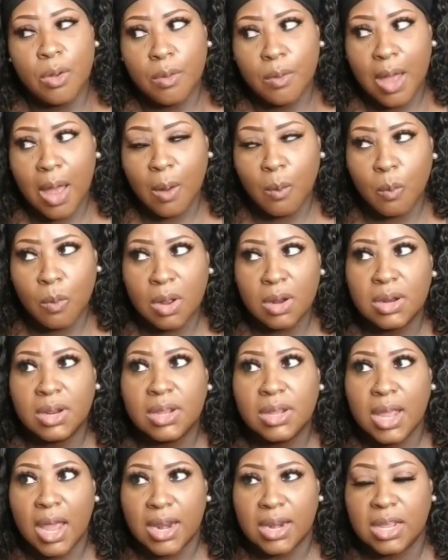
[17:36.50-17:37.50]
I want to
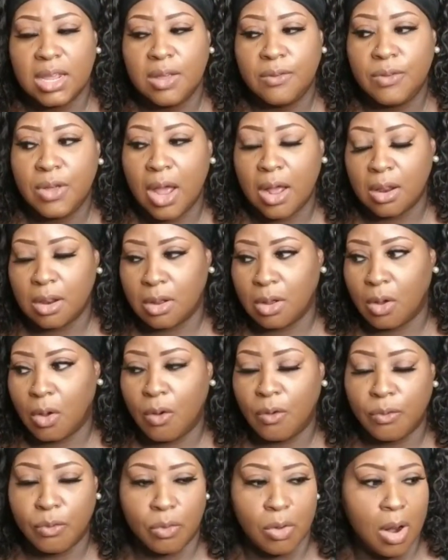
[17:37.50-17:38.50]
kind of give y'all an
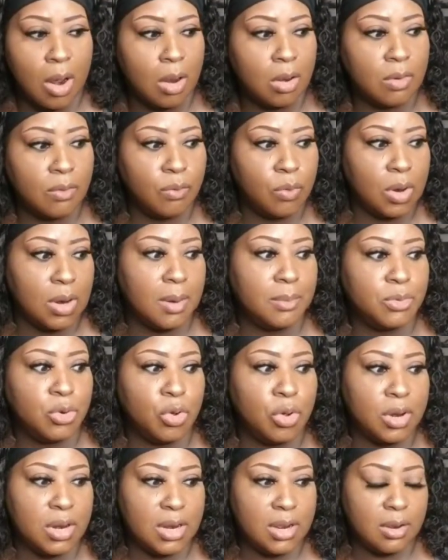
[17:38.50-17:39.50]
overall of what I'm
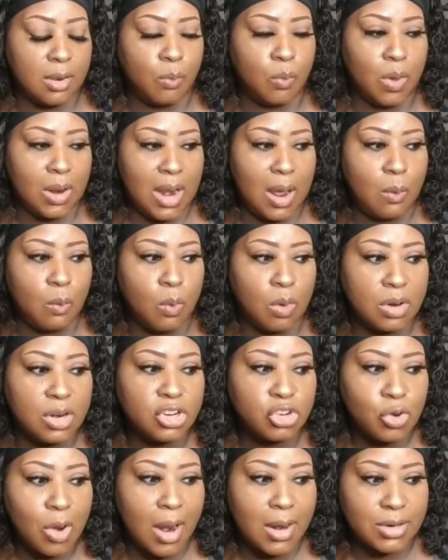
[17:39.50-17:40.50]
doing. What I want to
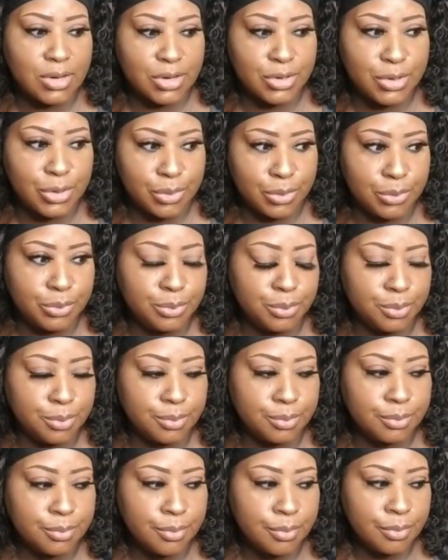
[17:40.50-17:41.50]
try to do,
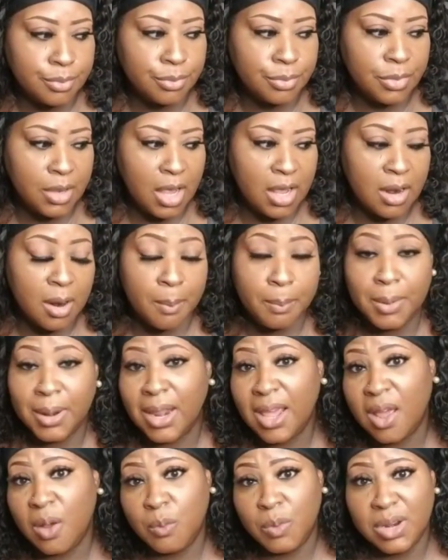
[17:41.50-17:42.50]
and I'm
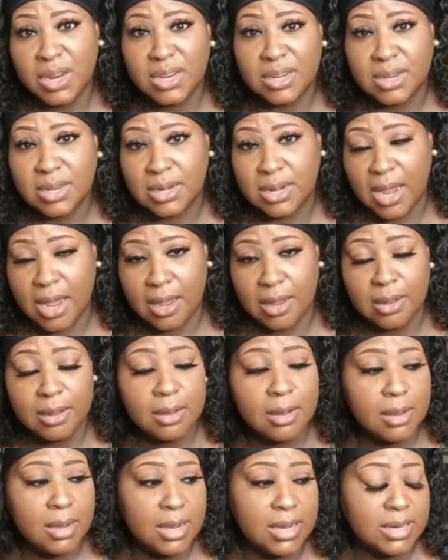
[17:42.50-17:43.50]
playing with it today,
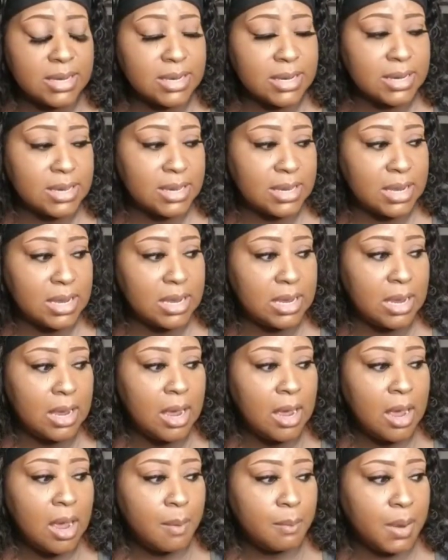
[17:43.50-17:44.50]
is to see,
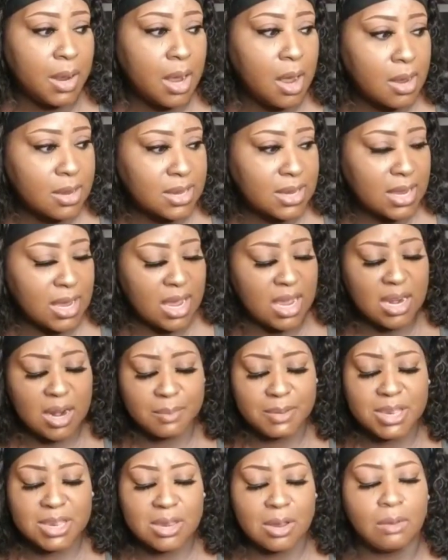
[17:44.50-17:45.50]
because again, I'm
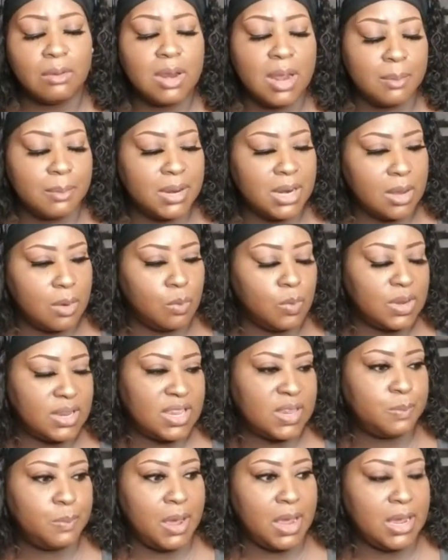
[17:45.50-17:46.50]
so limited with
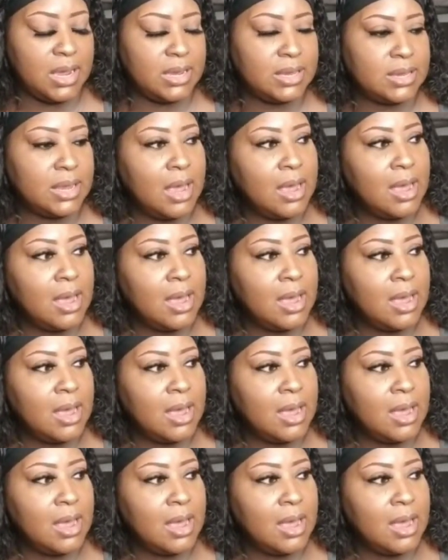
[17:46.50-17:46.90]
space.